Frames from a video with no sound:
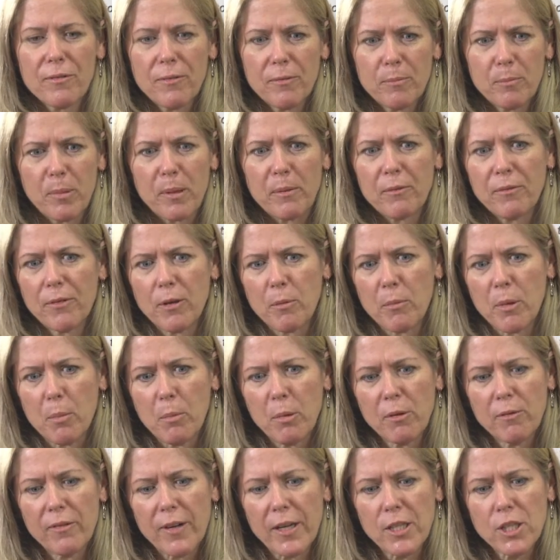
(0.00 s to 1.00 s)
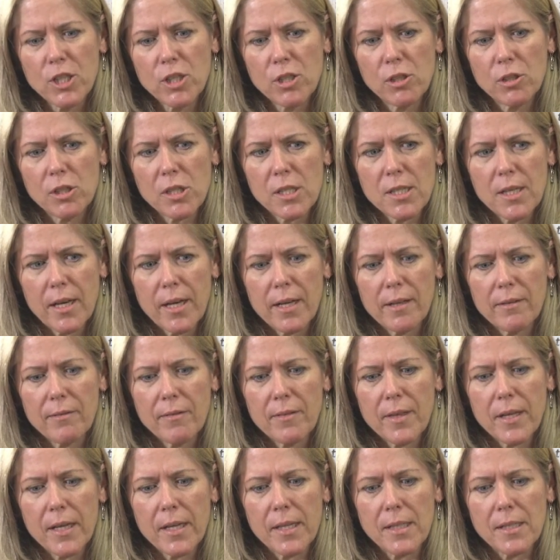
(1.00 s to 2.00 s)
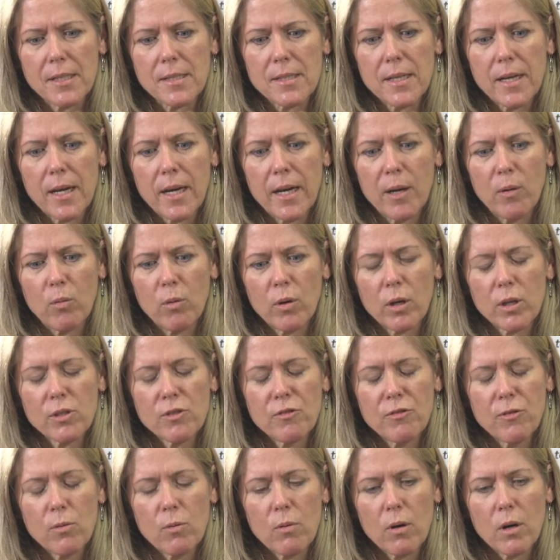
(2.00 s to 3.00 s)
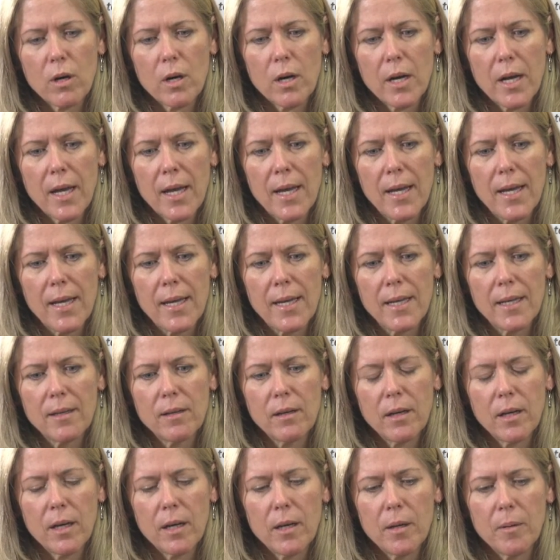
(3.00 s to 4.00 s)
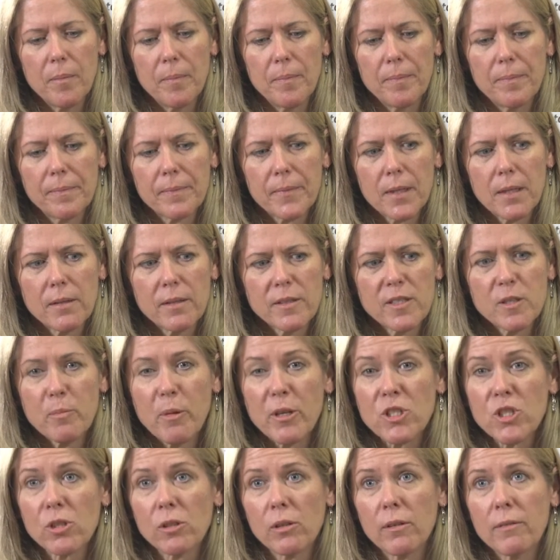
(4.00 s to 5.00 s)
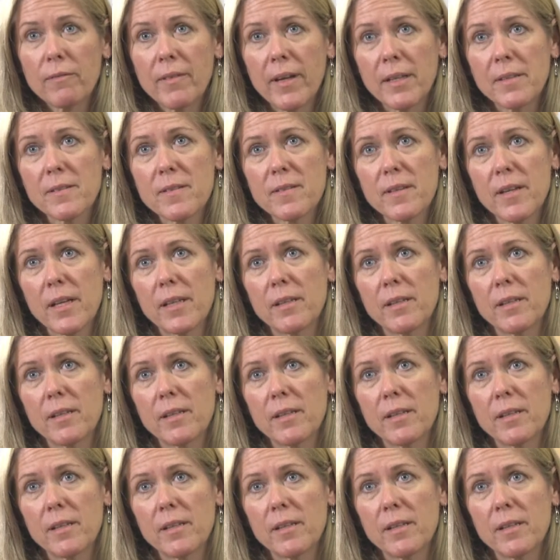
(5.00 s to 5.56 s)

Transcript: But from the professional side of things, I worked for a special events